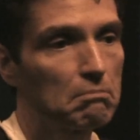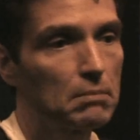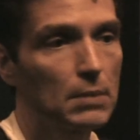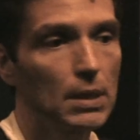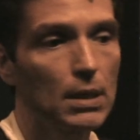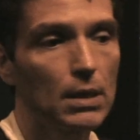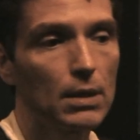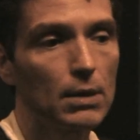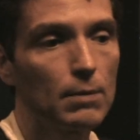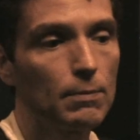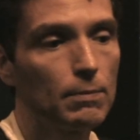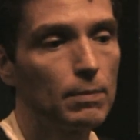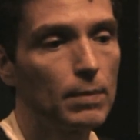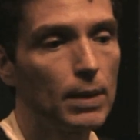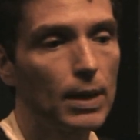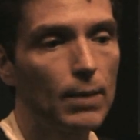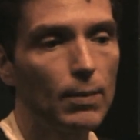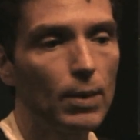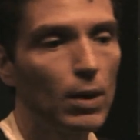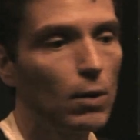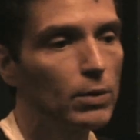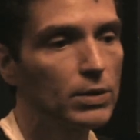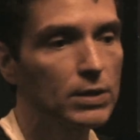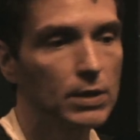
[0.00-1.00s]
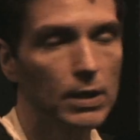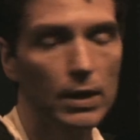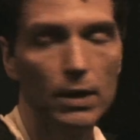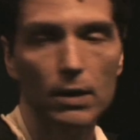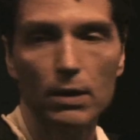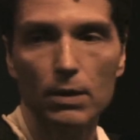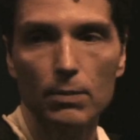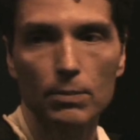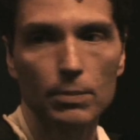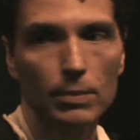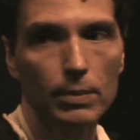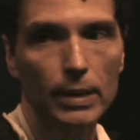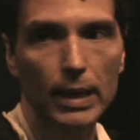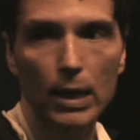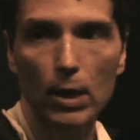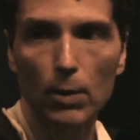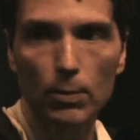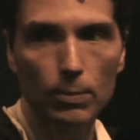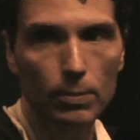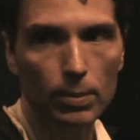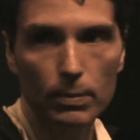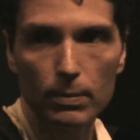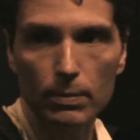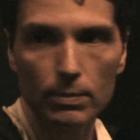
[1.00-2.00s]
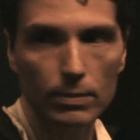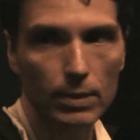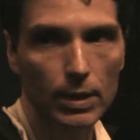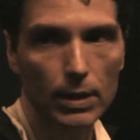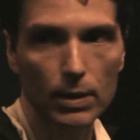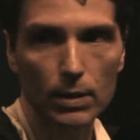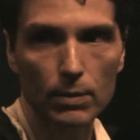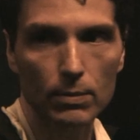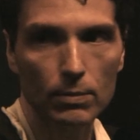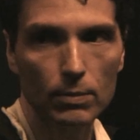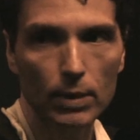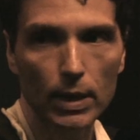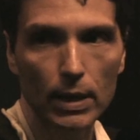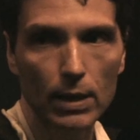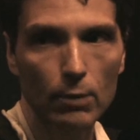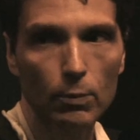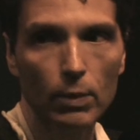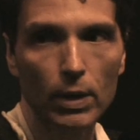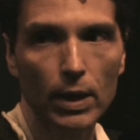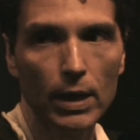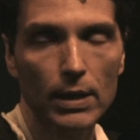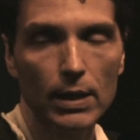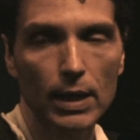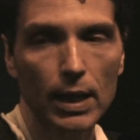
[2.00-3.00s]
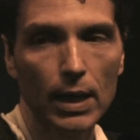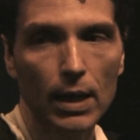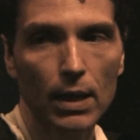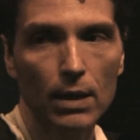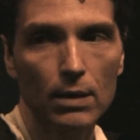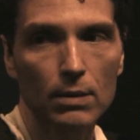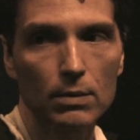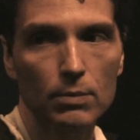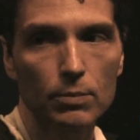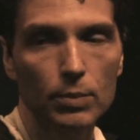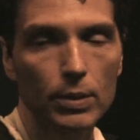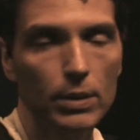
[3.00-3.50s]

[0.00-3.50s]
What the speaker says: I'm always there to help in any way I can.